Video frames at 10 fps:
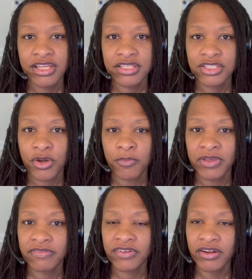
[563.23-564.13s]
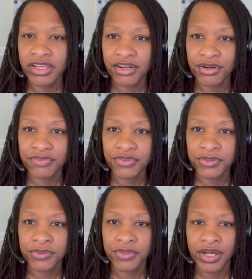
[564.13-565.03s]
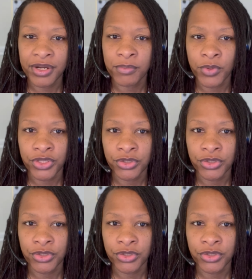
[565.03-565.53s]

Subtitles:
So be very careful when